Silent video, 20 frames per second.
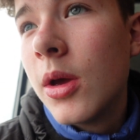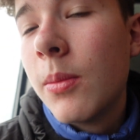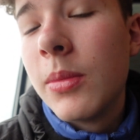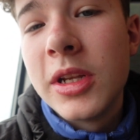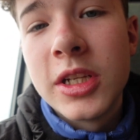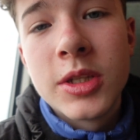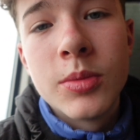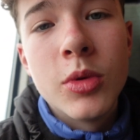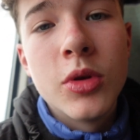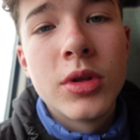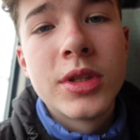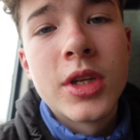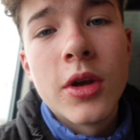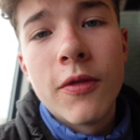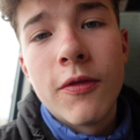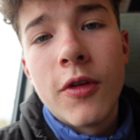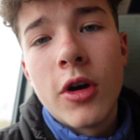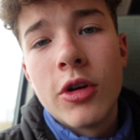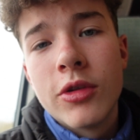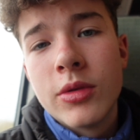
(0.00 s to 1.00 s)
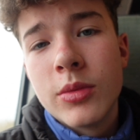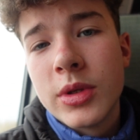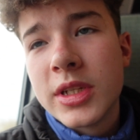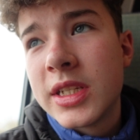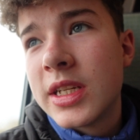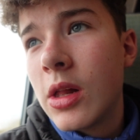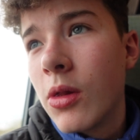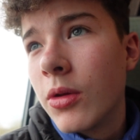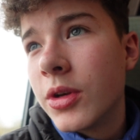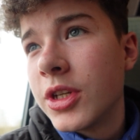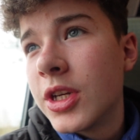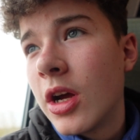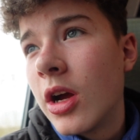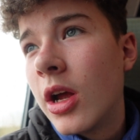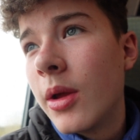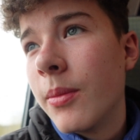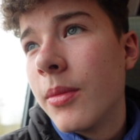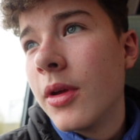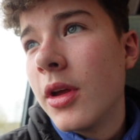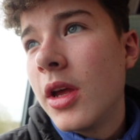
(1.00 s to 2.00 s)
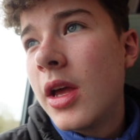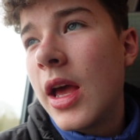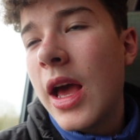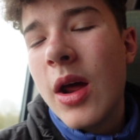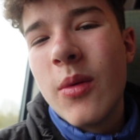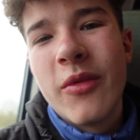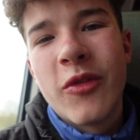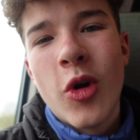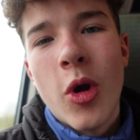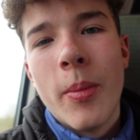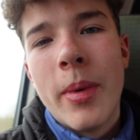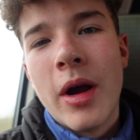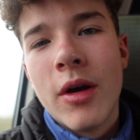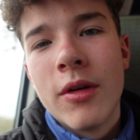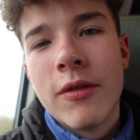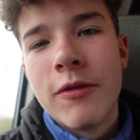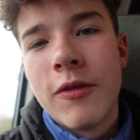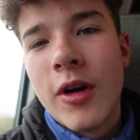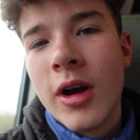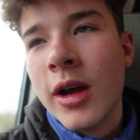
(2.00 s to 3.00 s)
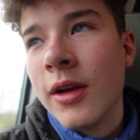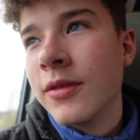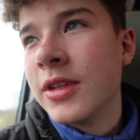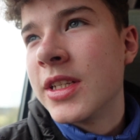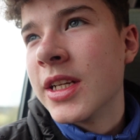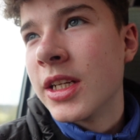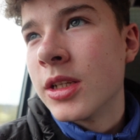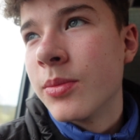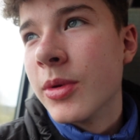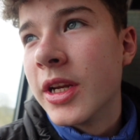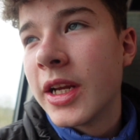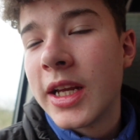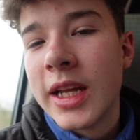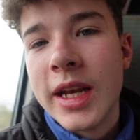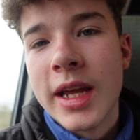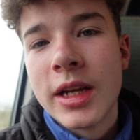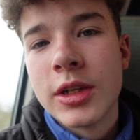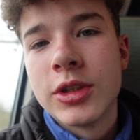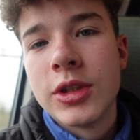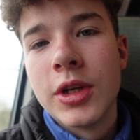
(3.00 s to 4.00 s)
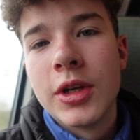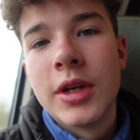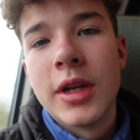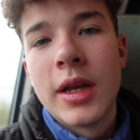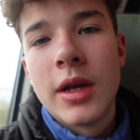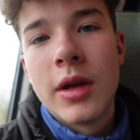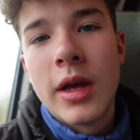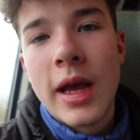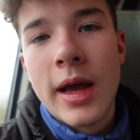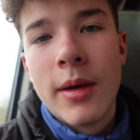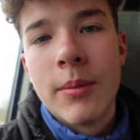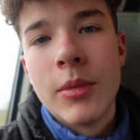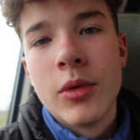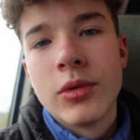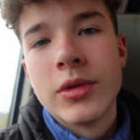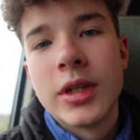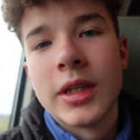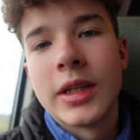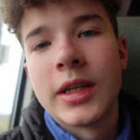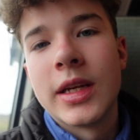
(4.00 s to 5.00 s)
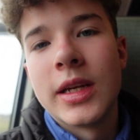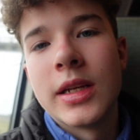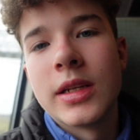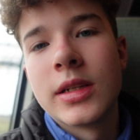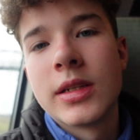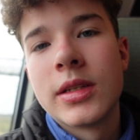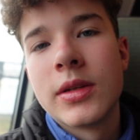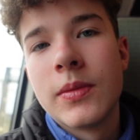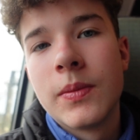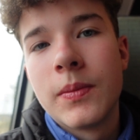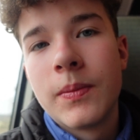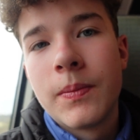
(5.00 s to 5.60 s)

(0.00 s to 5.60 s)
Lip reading: Been smooth so far and we're still on time, and we've got about a 5-6 minute connection at Milton Keynes.